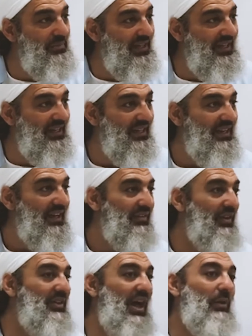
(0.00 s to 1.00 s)
being
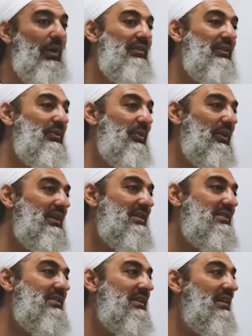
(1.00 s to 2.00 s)
that no other
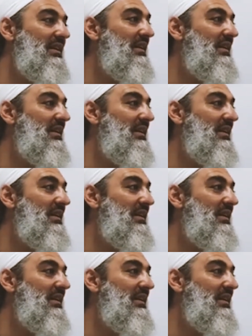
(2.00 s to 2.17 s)
noise